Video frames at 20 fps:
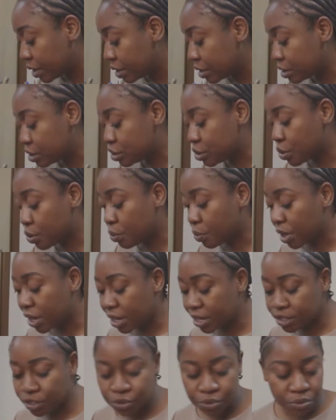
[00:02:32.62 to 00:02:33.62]
So what
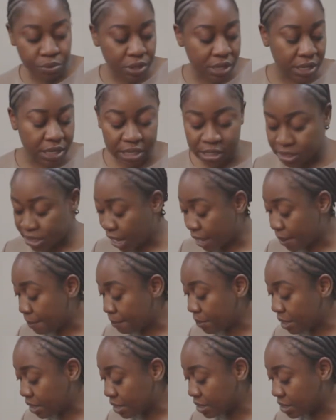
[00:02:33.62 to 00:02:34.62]
I do is I
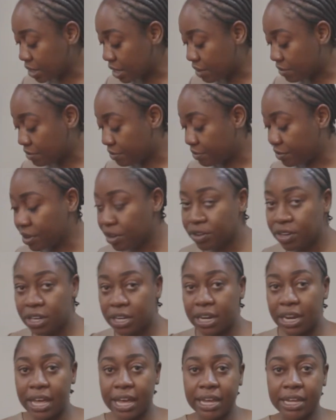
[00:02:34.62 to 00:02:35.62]
mix a
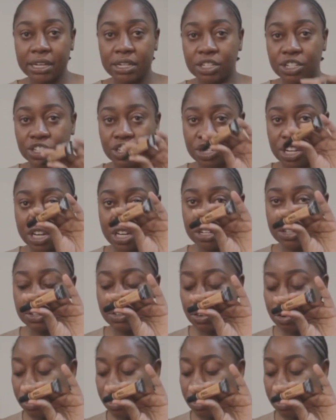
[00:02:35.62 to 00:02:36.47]
very light shade